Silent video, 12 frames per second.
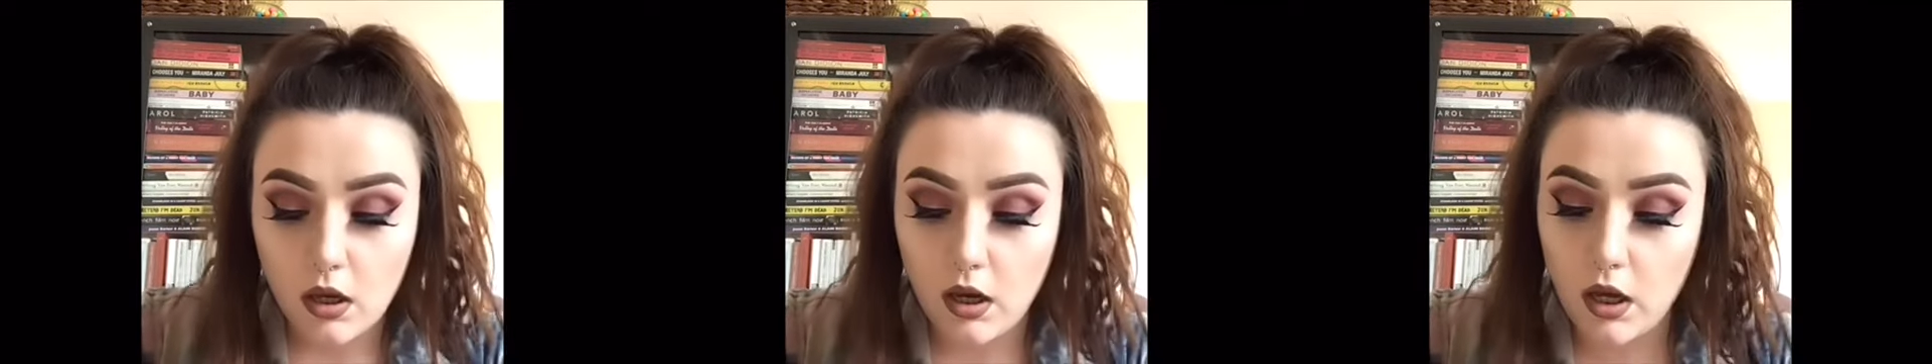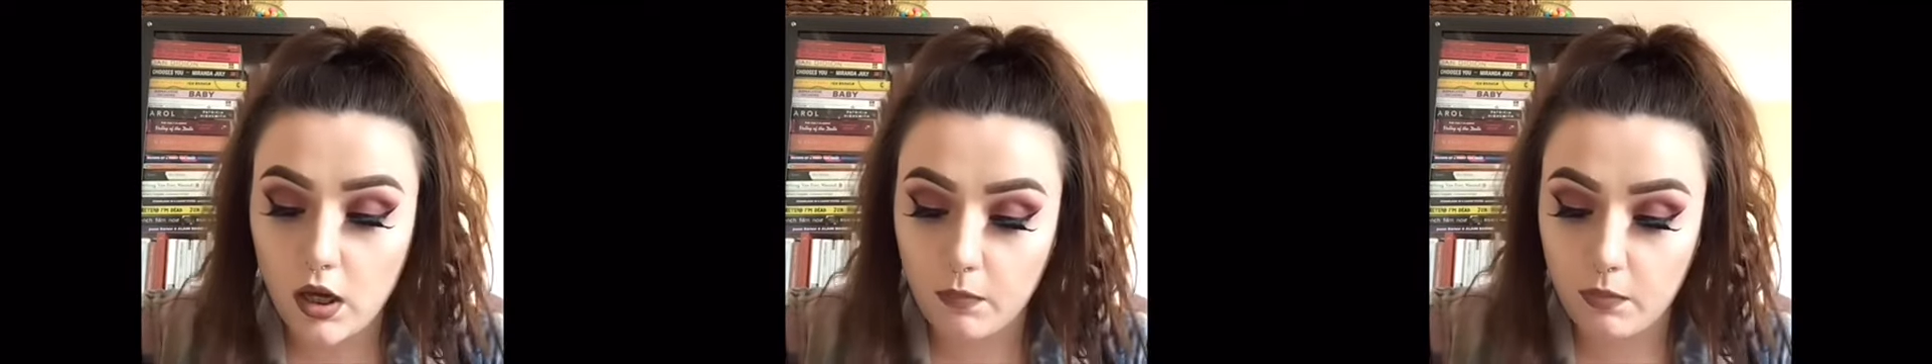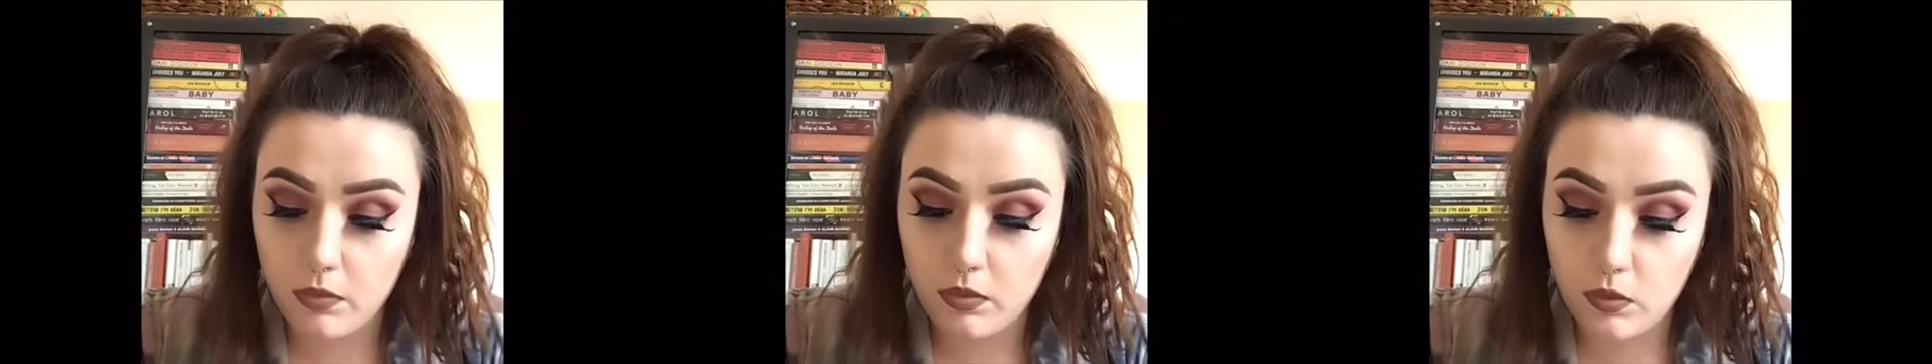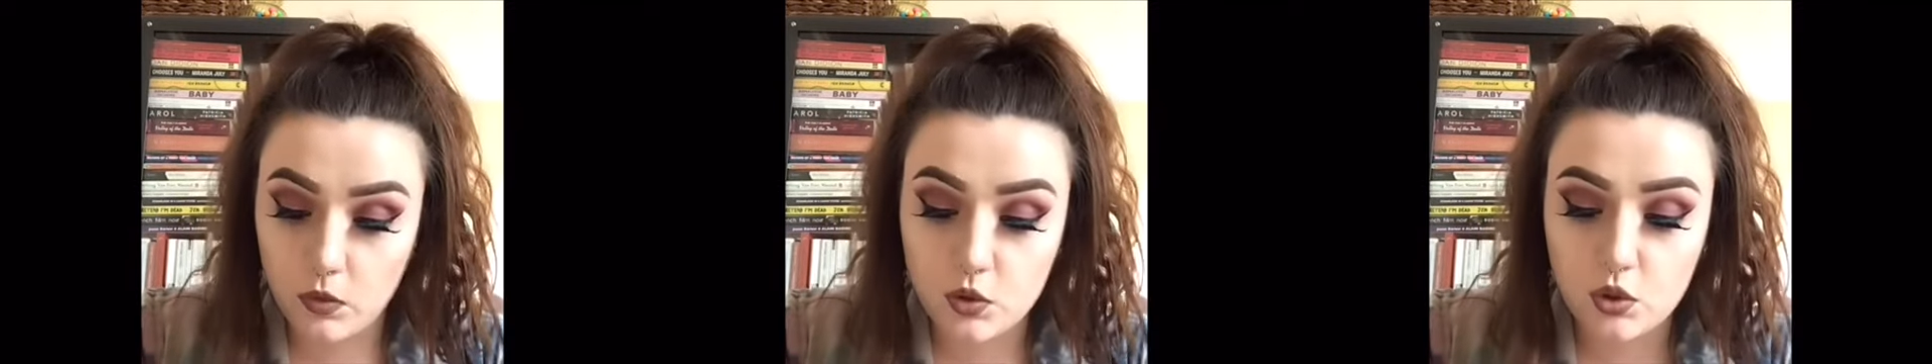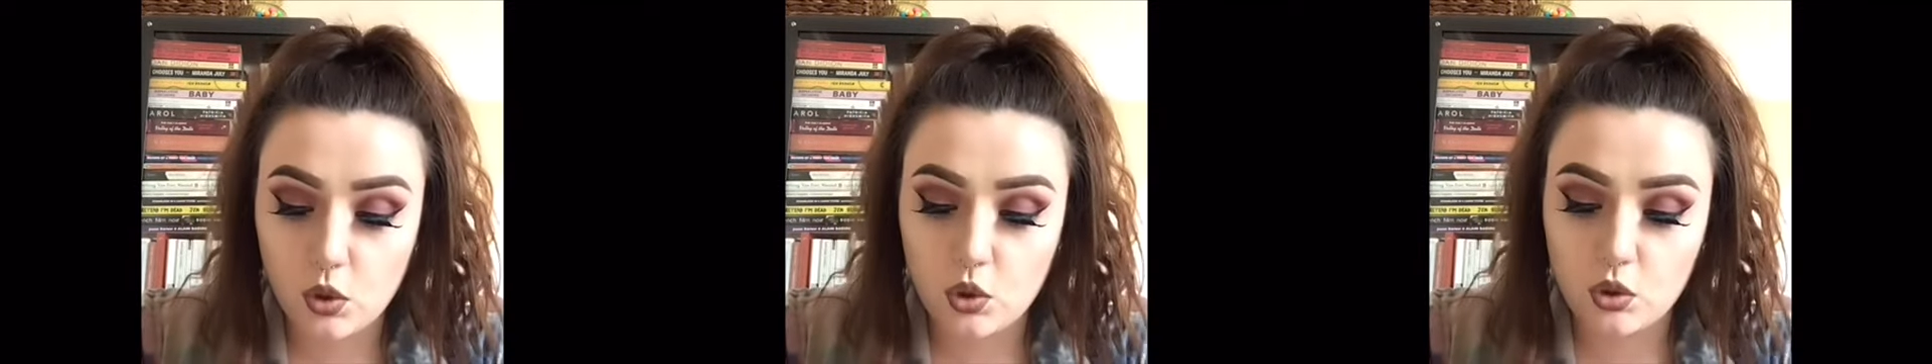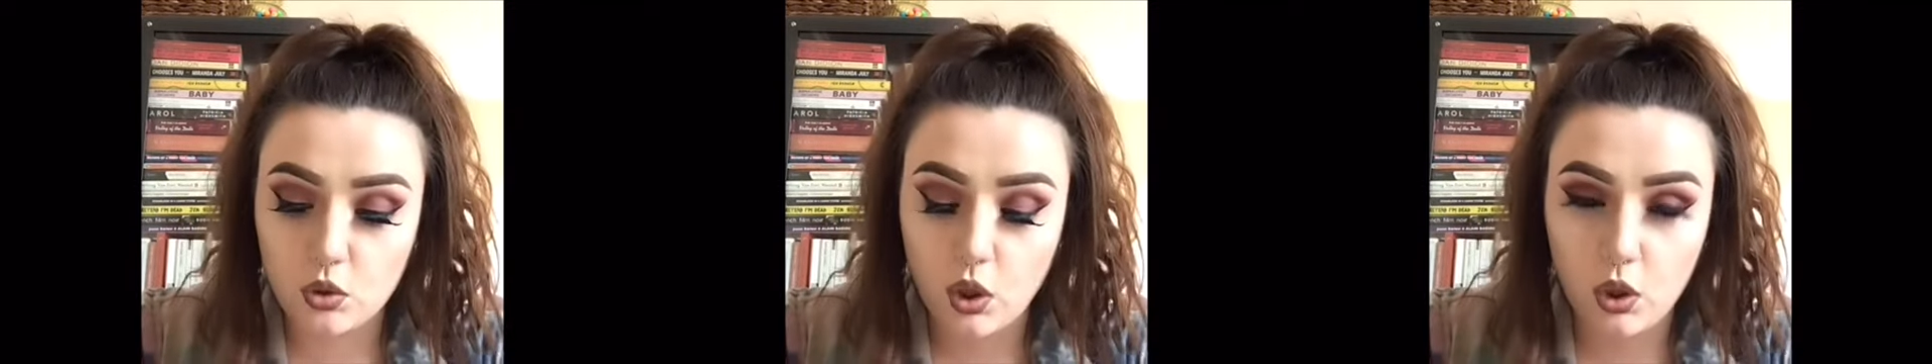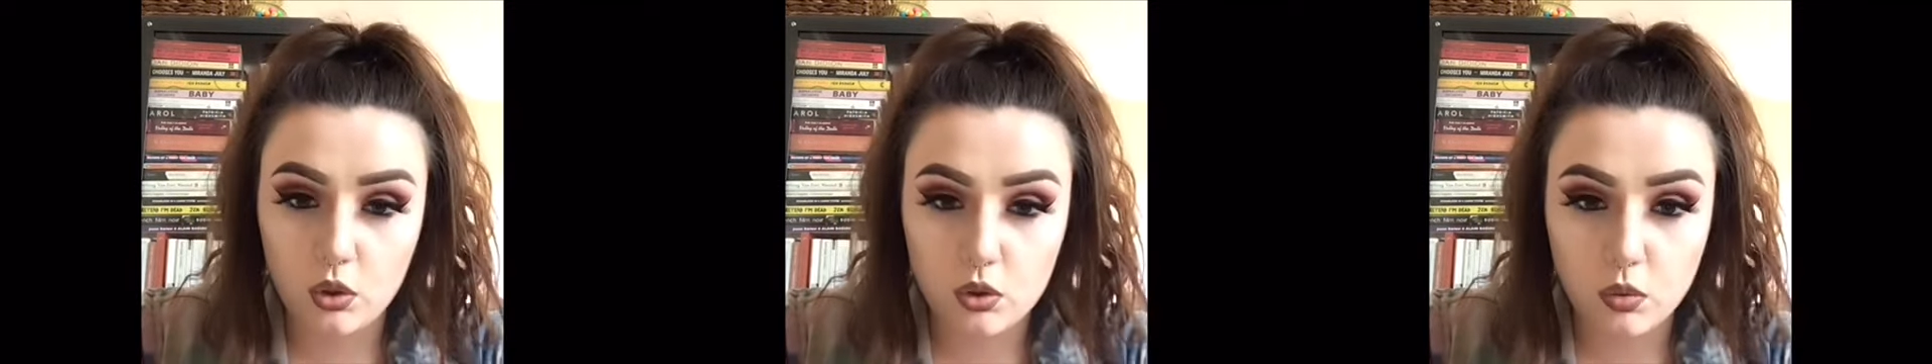the social code